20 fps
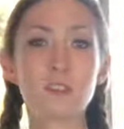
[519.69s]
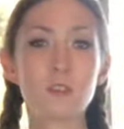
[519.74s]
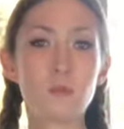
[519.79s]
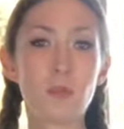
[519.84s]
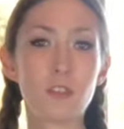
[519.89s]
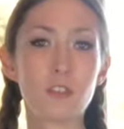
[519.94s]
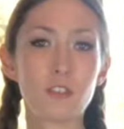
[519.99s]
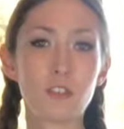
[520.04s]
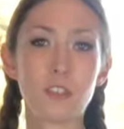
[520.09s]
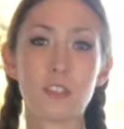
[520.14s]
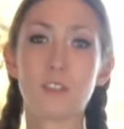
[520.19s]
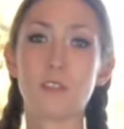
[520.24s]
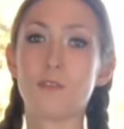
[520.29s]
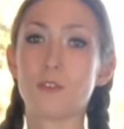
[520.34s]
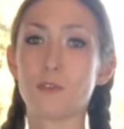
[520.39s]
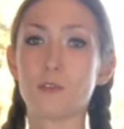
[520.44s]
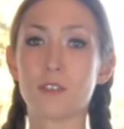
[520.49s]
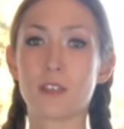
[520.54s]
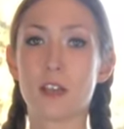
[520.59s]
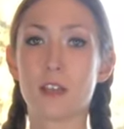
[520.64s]
is mentioned in a
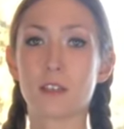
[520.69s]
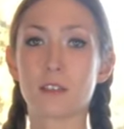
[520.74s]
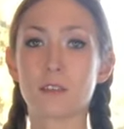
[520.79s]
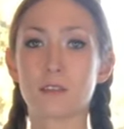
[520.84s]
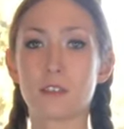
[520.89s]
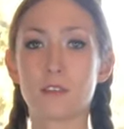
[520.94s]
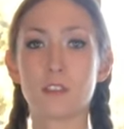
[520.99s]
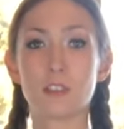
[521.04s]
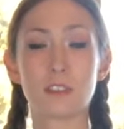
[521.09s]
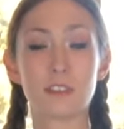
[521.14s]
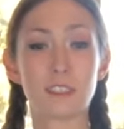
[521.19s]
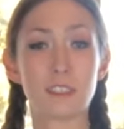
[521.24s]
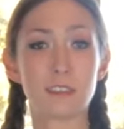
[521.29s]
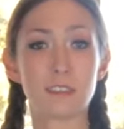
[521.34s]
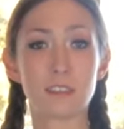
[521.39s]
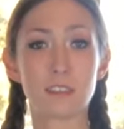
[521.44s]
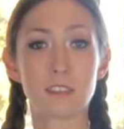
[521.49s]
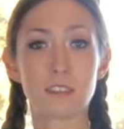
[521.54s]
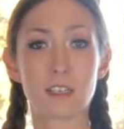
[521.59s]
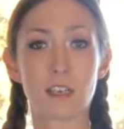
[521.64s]
few sagas such as
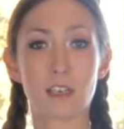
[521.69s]
Gisli's